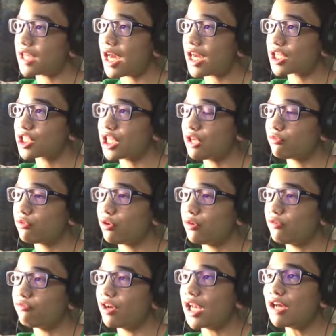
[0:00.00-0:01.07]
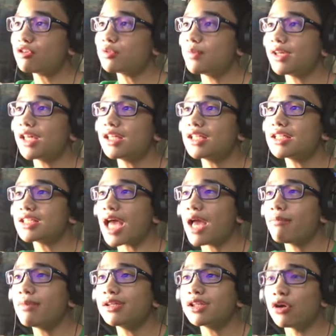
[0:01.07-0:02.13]
I actually while I was making this, I
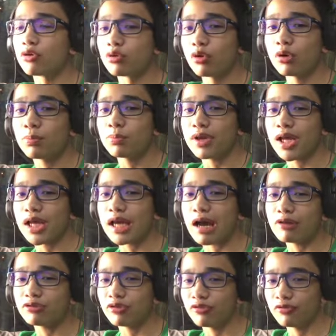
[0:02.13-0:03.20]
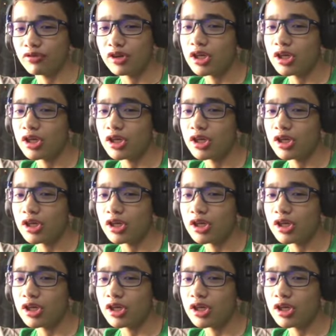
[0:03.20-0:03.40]
made a role play out of